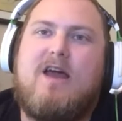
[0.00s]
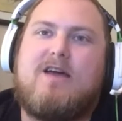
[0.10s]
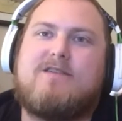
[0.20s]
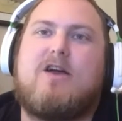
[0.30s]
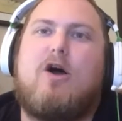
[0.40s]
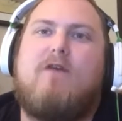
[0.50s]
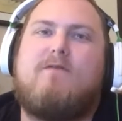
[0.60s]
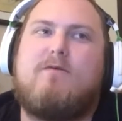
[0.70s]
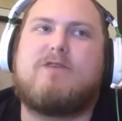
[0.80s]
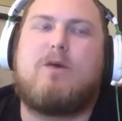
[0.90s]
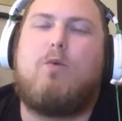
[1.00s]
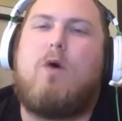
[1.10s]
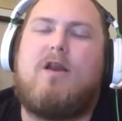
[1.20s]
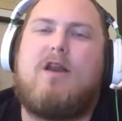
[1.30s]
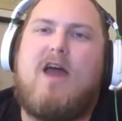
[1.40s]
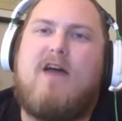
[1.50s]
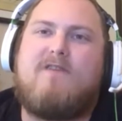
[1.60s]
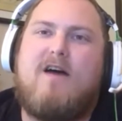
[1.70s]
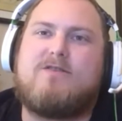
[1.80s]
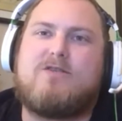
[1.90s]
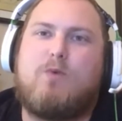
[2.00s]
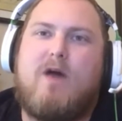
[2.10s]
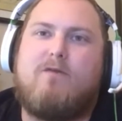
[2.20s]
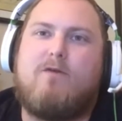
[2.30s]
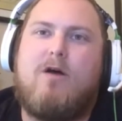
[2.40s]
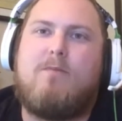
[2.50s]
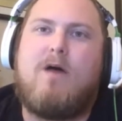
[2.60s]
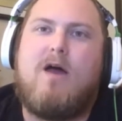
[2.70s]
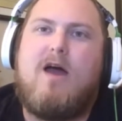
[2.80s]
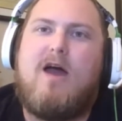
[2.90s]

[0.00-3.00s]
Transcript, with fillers: Because like all of them, it was like one and a half ounces white rum,